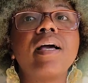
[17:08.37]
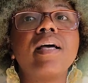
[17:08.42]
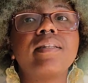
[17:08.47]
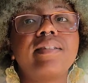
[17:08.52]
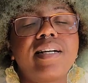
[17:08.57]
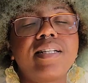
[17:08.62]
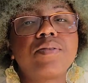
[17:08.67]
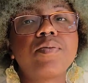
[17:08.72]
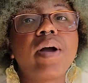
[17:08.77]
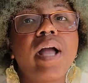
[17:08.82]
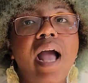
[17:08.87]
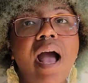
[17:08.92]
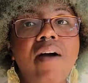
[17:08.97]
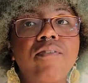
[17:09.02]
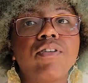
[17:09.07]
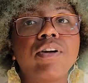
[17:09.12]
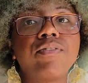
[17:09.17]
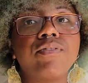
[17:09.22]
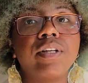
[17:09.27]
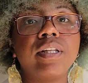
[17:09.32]
That's why
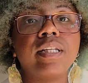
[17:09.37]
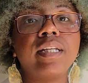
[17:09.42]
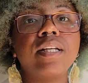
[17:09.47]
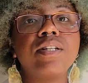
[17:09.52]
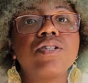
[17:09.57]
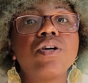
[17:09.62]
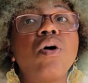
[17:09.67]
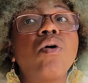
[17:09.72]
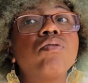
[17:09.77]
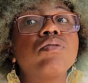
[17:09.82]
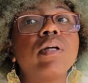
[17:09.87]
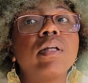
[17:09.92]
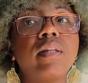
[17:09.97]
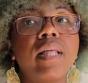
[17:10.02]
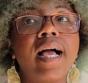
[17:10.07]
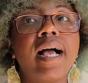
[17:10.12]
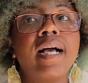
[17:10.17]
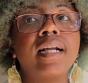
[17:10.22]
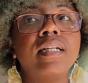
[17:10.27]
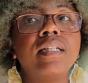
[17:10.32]
Africvillians own the
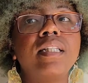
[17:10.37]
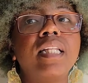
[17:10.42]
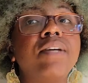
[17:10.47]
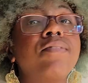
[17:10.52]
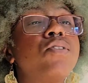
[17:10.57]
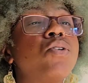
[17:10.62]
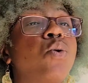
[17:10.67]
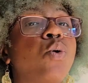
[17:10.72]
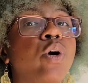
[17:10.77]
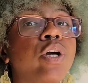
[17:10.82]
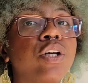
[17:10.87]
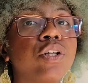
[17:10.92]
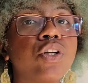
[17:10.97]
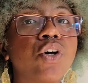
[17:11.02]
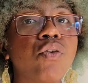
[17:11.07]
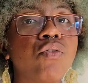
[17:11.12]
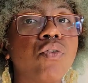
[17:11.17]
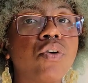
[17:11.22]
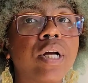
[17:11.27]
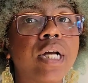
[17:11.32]
land. They've toiled
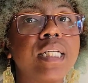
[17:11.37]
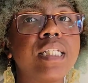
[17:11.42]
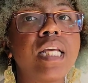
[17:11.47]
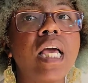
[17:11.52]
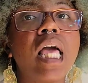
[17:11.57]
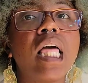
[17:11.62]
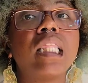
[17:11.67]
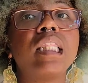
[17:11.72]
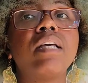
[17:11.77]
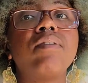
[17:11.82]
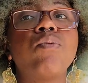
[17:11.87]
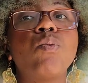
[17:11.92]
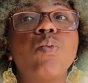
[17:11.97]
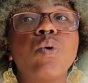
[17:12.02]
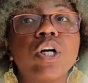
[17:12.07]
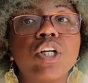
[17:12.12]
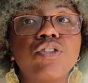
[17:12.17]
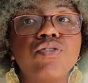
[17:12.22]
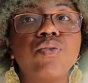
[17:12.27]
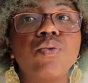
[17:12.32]
over it, they've
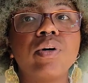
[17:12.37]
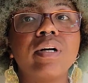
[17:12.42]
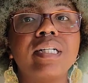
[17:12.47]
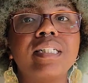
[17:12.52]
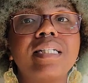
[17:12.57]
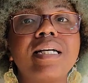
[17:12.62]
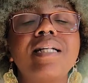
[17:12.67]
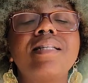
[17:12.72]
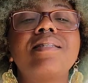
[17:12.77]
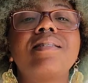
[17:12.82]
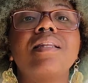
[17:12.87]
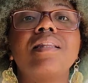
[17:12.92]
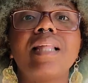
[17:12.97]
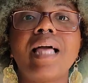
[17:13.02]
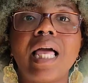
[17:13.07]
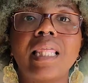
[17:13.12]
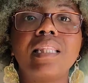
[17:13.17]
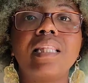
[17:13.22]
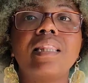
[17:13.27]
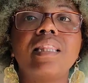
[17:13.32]
worked for it. It's the
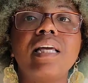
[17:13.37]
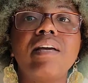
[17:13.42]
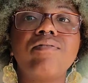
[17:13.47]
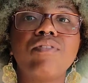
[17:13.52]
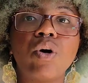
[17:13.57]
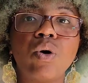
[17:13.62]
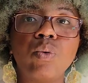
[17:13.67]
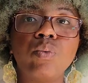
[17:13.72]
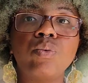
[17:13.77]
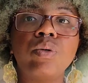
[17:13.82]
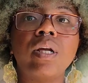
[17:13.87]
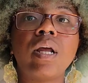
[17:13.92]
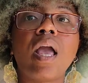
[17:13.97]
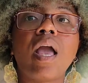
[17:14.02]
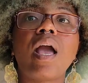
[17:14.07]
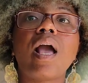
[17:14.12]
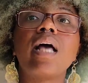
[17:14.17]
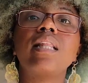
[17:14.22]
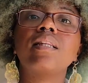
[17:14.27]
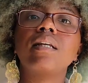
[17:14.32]
land that they've owned
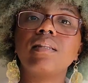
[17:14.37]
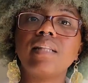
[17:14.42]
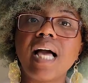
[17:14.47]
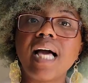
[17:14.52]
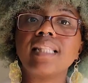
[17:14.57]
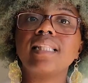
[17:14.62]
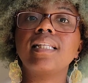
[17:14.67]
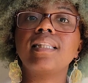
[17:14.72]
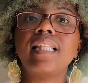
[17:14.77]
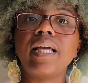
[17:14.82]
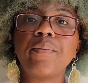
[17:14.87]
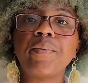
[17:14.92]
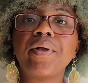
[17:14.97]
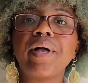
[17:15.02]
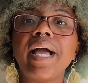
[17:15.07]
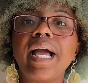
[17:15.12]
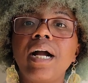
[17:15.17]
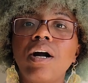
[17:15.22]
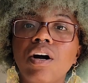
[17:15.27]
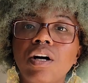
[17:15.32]
and the land that they will
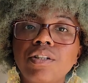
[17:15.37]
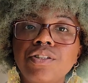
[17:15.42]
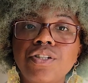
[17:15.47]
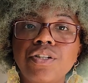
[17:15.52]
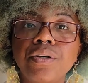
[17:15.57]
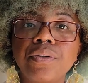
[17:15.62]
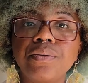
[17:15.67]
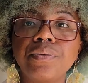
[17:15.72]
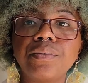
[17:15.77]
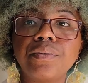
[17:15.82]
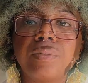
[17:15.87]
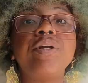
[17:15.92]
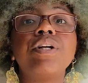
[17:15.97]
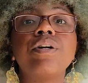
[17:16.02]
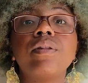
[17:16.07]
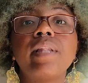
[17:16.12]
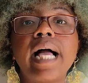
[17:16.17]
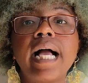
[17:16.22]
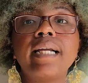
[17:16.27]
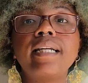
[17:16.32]
hang on to. When
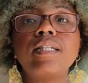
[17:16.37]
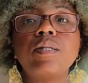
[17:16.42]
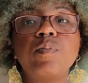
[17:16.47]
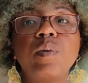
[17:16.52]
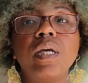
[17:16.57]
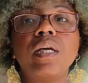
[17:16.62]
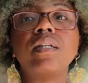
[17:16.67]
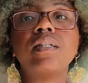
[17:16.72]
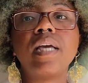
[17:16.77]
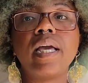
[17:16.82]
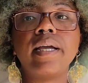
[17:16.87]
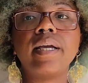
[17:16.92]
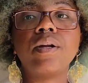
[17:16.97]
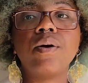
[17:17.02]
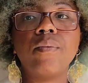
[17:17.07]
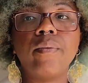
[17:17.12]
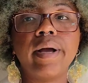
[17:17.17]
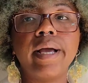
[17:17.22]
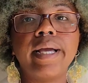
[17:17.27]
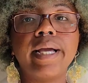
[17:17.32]
your land is being taken
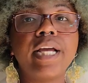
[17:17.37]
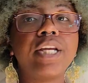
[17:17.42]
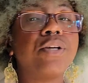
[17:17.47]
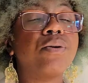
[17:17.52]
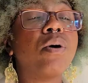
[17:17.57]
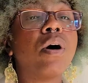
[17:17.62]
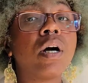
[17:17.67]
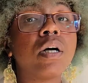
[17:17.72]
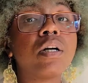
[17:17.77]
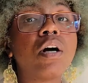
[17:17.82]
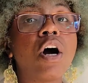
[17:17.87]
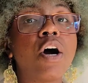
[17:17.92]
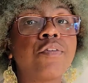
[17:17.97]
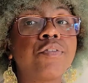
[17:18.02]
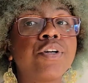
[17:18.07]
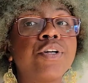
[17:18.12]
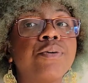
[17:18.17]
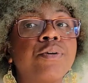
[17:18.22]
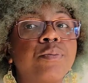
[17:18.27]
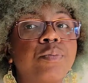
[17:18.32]
away and you aren't
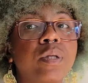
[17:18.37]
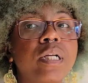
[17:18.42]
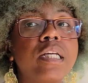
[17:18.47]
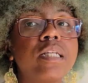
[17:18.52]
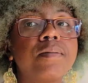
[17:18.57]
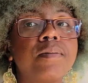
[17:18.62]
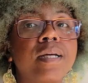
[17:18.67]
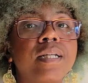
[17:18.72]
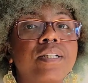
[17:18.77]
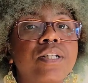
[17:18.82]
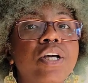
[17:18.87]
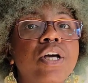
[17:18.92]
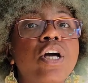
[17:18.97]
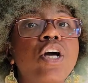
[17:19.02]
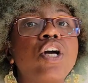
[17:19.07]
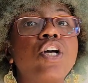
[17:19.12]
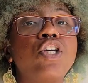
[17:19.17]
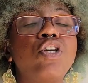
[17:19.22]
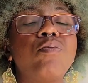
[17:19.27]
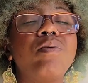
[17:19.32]
offered a replacement,
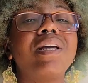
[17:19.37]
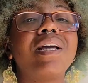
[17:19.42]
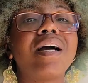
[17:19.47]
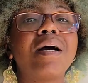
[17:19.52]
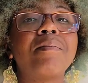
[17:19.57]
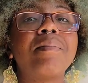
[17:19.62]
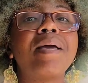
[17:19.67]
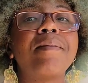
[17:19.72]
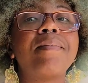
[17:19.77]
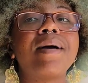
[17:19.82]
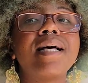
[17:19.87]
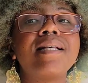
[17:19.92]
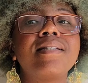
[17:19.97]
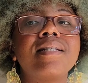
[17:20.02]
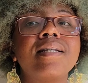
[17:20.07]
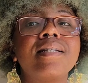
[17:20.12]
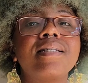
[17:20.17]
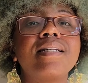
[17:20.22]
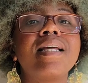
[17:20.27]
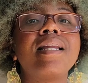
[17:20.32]
you become a
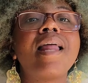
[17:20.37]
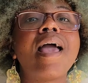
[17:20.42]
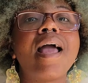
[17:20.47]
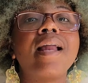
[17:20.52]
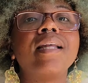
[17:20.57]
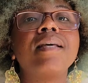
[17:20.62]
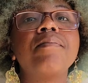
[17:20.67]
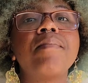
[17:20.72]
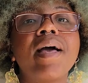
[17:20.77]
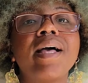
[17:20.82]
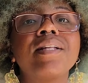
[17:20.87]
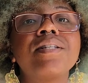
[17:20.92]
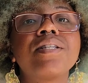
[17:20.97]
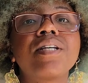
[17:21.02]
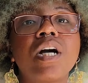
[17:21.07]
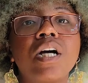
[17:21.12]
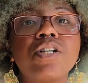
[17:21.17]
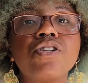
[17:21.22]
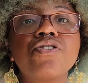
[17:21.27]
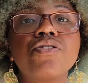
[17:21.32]
peasant in any man's
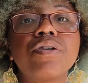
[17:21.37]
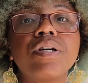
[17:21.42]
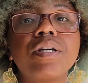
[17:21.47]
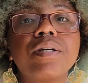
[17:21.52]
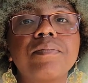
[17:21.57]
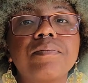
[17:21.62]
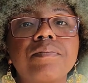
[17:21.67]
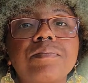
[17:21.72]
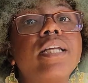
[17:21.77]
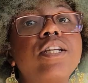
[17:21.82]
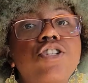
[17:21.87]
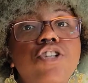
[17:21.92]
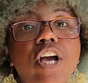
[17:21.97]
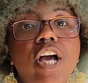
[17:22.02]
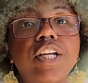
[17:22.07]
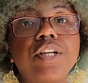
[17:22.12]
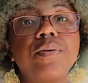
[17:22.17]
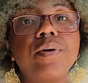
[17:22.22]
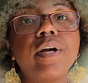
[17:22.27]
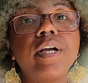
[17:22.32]
country. In
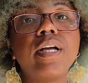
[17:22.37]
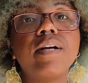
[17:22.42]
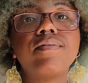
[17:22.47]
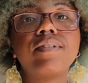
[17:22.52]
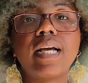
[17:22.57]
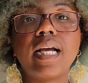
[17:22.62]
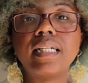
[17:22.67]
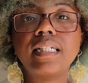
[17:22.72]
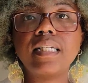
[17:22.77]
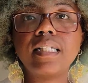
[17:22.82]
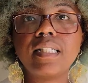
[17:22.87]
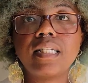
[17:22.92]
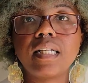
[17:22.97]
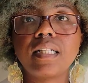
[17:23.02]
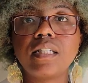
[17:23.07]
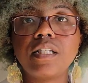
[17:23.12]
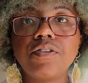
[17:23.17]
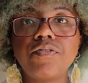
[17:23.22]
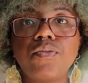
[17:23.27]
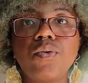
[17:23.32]
January of nineteen
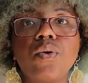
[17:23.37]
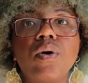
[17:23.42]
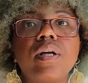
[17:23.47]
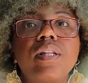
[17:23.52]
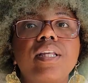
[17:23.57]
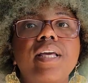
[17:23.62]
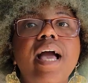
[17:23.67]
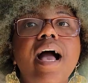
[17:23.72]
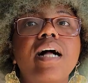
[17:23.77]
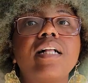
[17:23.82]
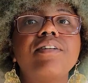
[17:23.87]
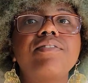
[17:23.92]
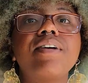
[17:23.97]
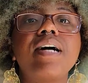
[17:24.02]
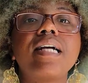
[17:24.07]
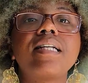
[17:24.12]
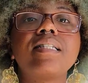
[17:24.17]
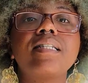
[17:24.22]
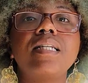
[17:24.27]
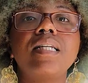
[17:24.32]
sixty-four, the
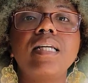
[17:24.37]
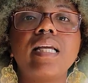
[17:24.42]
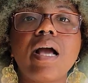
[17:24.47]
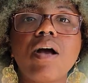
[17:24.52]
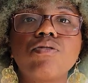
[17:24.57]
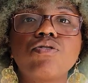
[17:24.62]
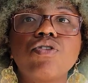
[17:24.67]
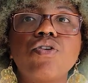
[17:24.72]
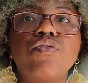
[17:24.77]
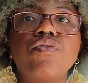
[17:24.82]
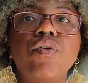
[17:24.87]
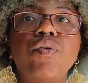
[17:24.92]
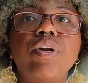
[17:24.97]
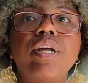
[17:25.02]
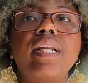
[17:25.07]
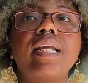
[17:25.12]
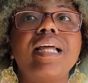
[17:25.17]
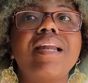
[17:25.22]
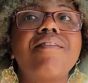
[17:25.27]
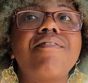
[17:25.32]
Halifax City Council
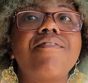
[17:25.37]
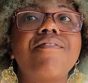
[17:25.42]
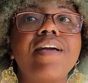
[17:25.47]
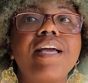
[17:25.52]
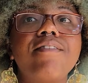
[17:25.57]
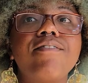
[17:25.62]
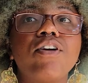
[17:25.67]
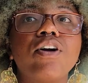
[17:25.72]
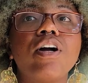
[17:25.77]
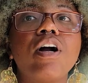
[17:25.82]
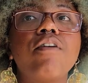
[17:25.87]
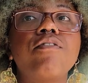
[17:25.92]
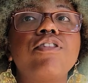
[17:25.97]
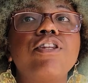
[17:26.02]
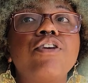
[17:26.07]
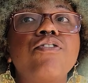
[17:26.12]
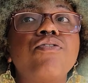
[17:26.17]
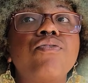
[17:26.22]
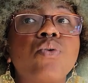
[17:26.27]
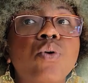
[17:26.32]
voted in favor of
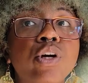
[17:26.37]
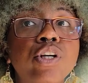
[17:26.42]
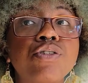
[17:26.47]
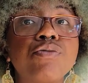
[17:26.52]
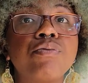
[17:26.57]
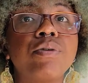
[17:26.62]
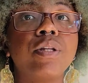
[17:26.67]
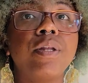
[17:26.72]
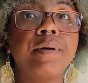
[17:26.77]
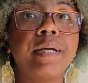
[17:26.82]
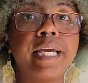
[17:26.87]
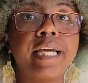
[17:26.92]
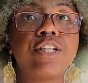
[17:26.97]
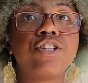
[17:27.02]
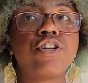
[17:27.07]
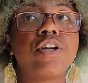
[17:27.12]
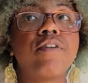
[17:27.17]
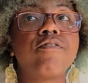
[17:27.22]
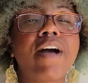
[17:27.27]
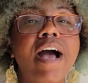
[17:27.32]
the forced
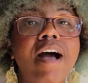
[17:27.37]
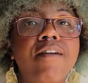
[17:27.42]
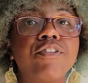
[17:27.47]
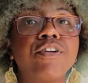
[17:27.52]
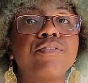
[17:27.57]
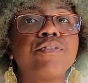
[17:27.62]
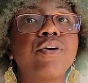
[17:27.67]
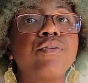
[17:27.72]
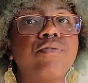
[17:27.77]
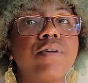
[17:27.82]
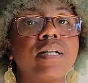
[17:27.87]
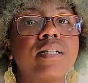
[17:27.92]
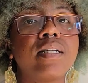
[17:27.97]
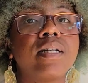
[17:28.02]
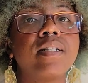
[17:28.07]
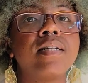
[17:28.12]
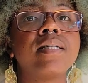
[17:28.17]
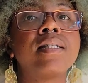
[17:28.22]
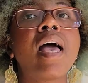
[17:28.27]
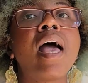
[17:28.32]
relocation of Africville
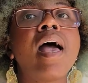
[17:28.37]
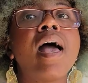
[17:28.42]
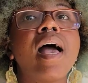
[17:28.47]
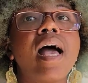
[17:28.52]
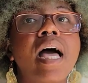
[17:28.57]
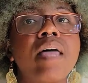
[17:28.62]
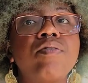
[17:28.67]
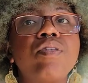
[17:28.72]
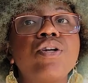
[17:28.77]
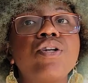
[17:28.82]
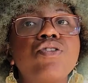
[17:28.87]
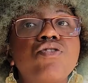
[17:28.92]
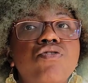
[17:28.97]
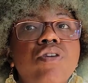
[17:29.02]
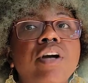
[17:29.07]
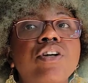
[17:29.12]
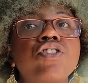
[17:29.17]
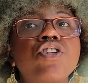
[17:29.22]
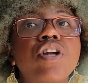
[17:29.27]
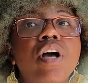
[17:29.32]
residents and the
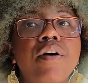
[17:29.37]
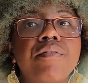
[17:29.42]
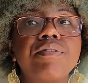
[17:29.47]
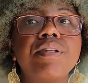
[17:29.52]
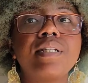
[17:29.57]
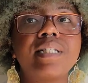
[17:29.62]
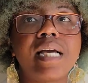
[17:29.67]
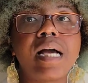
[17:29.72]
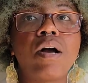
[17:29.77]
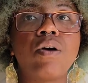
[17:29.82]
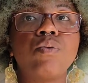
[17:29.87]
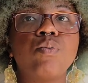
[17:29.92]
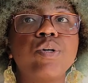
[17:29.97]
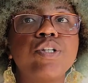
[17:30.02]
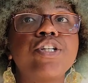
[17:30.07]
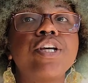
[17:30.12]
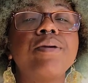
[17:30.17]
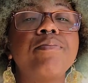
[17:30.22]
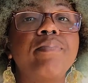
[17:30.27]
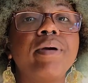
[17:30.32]
destruction of the town,
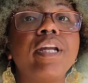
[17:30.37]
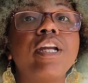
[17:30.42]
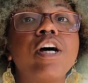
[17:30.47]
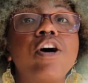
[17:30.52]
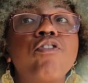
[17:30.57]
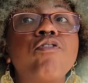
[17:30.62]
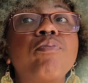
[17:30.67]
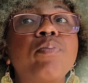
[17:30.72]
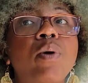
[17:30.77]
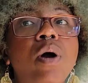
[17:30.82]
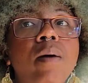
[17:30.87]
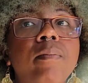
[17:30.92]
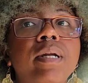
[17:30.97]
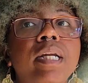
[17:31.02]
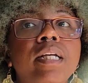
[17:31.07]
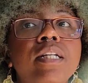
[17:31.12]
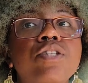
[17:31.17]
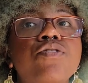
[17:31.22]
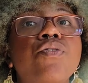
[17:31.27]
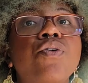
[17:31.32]
which had been of
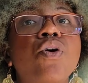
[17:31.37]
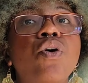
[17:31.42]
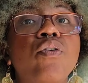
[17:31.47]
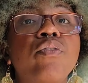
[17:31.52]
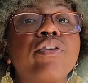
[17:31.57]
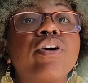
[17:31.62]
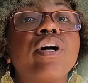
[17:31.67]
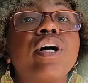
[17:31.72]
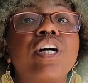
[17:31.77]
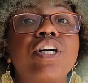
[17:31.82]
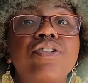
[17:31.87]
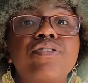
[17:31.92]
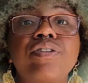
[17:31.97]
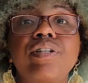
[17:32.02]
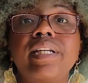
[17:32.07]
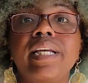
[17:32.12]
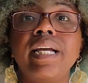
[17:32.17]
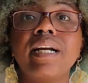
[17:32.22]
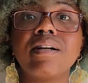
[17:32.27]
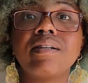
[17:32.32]
prominence for over a
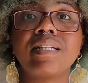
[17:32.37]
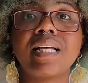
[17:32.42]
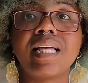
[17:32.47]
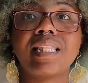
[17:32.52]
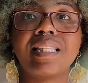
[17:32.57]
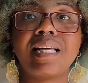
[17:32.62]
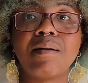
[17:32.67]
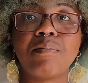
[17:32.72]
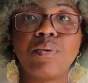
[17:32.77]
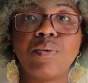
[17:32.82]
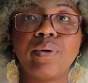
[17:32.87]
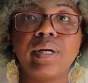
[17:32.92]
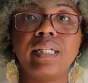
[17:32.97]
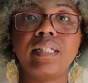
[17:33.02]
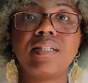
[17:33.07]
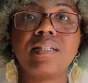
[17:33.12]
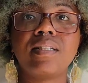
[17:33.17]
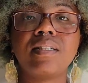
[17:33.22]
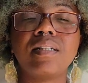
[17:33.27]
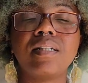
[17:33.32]
hundred years at that
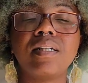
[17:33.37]
point.